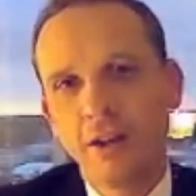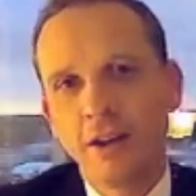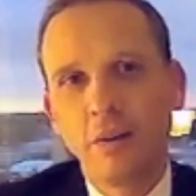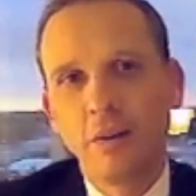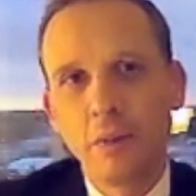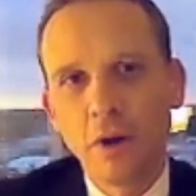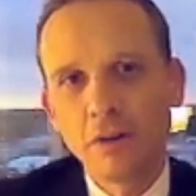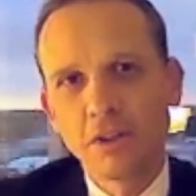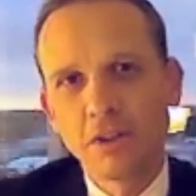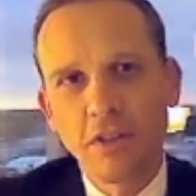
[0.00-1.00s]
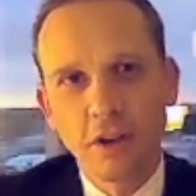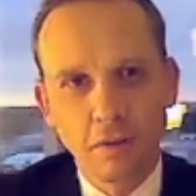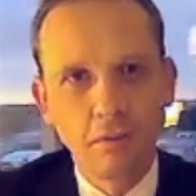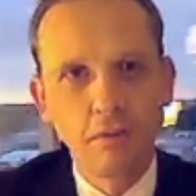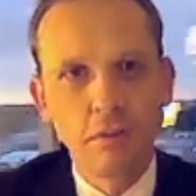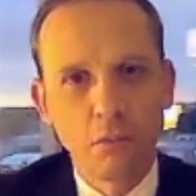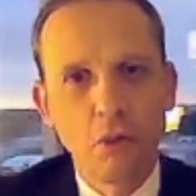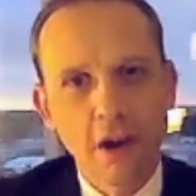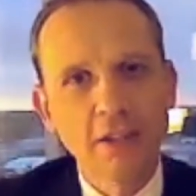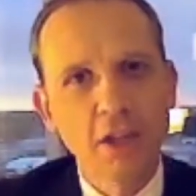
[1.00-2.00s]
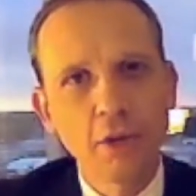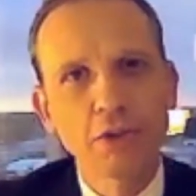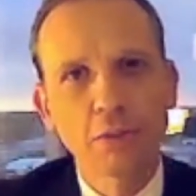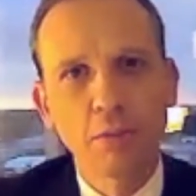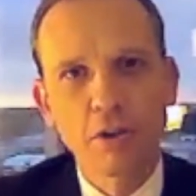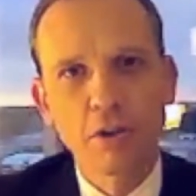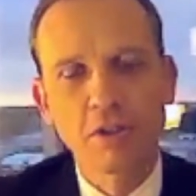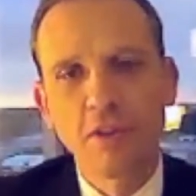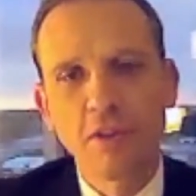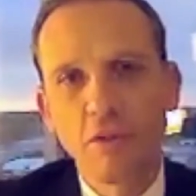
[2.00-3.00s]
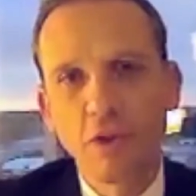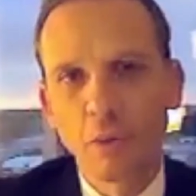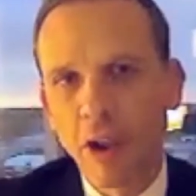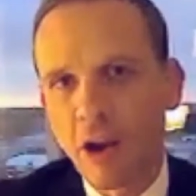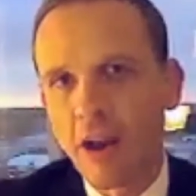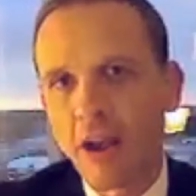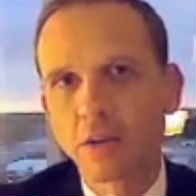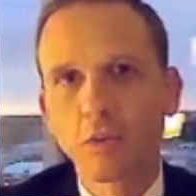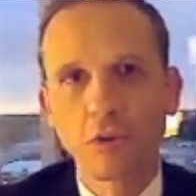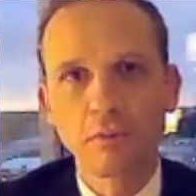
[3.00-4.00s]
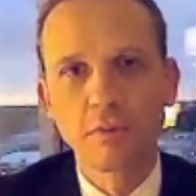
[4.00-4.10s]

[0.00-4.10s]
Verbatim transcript: uh, most of the more consequential parts of the Affordable Care Act were